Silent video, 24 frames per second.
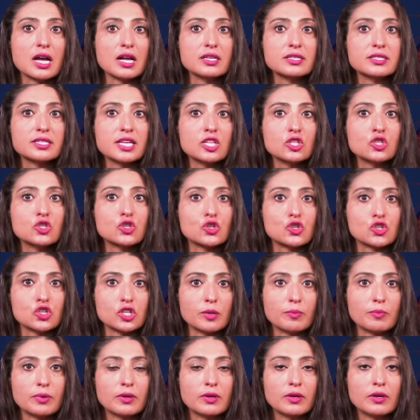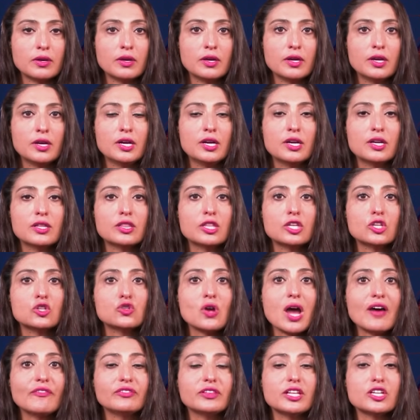censorship. The
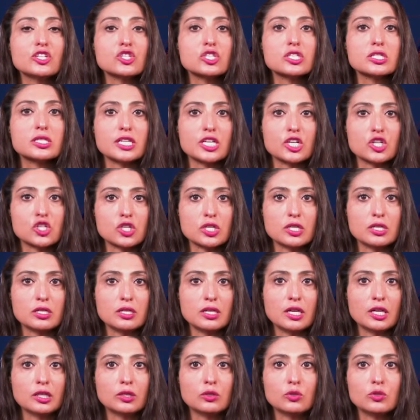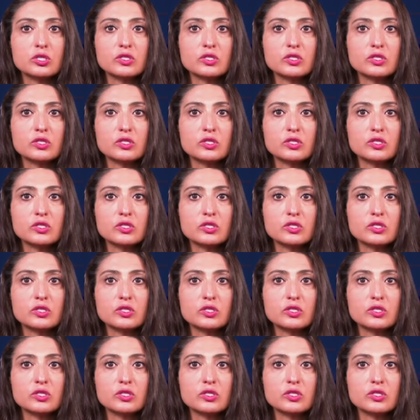draft legislation includes